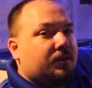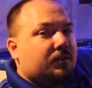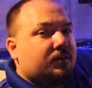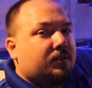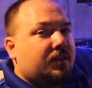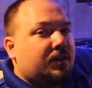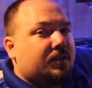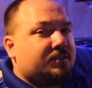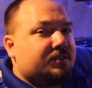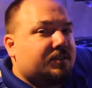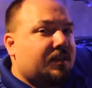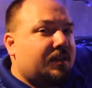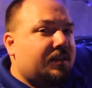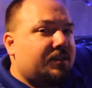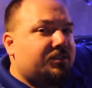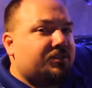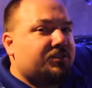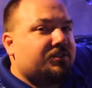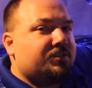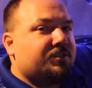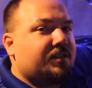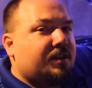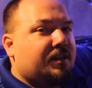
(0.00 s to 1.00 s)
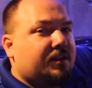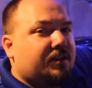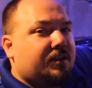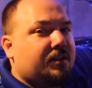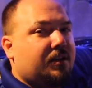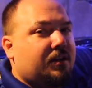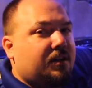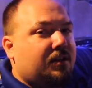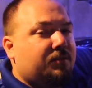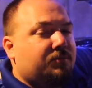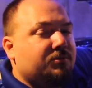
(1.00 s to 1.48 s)

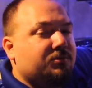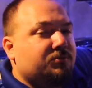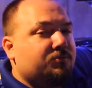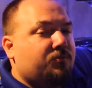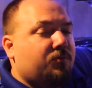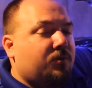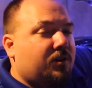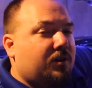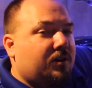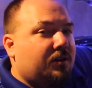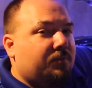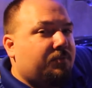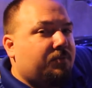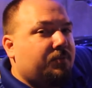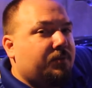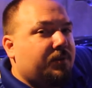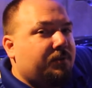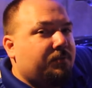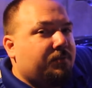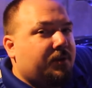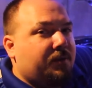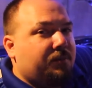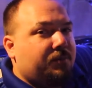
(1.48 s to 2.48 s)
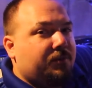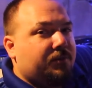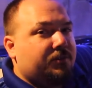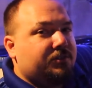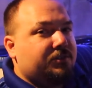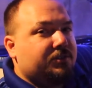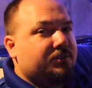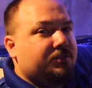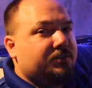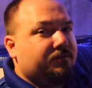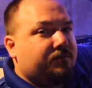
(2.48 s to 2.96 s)
AlexGs.com is where I made my
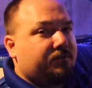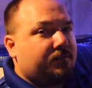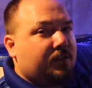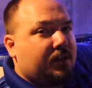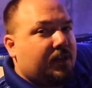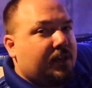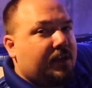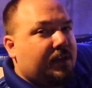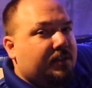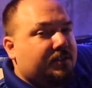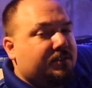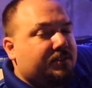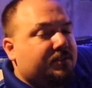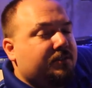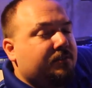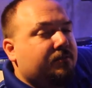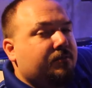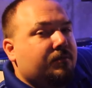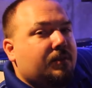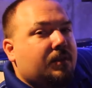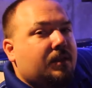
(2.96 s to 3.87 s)
purchase of glass,